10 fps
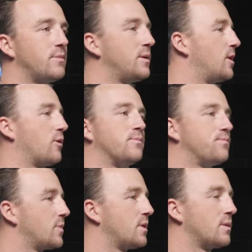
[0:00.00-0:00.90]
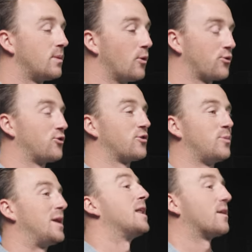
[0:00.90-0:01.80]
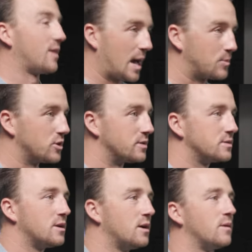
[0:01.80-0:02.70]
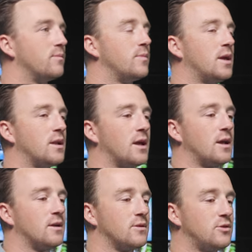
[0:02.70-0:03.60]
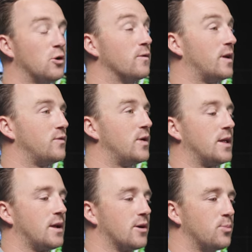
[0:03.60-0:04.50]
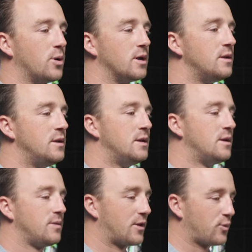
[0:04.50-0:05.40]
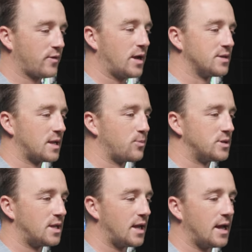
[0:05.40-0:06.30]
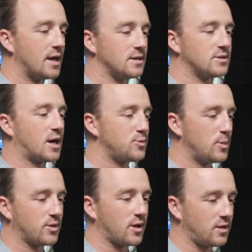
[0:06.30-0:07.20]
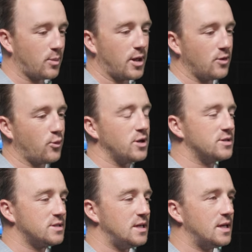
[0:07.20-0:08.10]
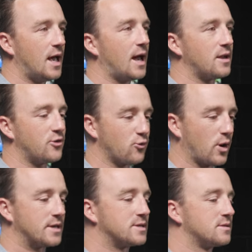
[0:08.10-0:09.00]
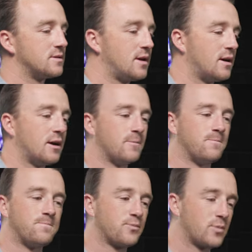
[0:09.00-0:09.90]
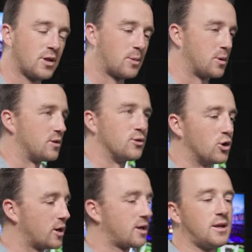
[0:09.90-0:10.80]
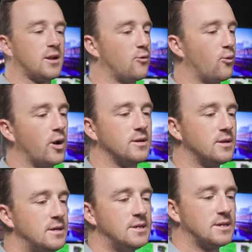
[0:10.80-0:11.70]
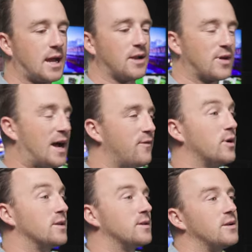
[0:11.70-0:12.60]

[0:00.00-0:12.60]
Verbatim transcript: you know, those are just the beginning of the options um, in a tour van fitting here. But that's what I've got you set up with today. Now, talk to me about the club head, what you see at address. Um, talk about the look. You know, what kind of confidence it